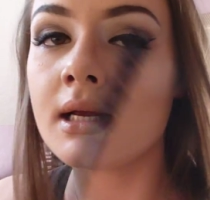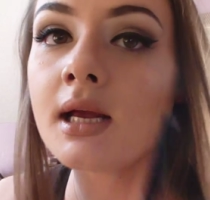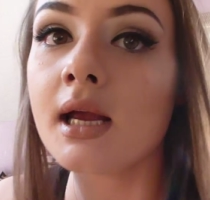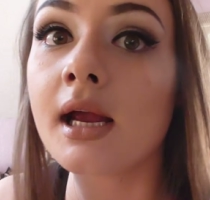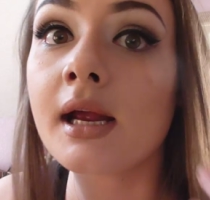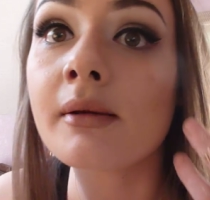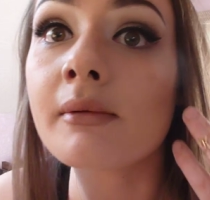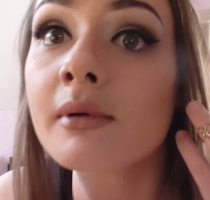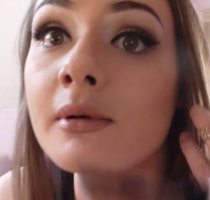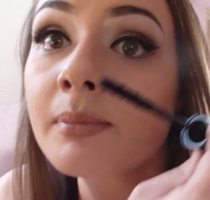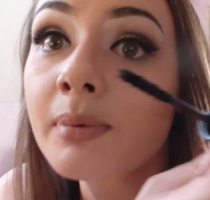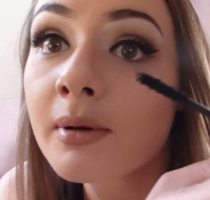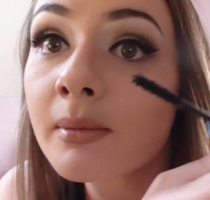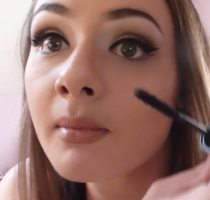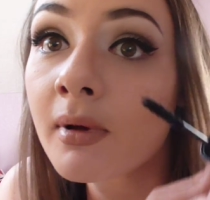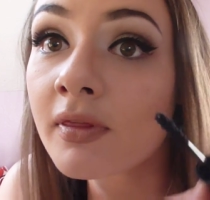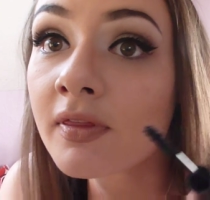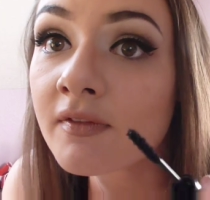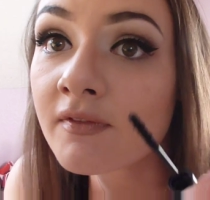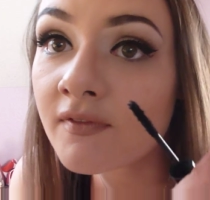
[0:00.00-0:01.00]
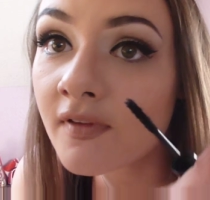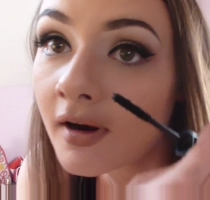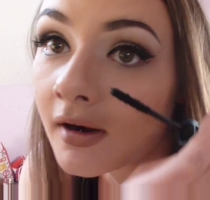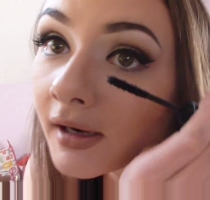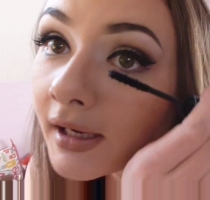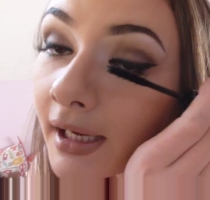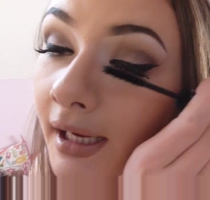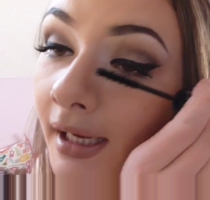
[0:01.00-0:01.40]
And I'm going to put them on the very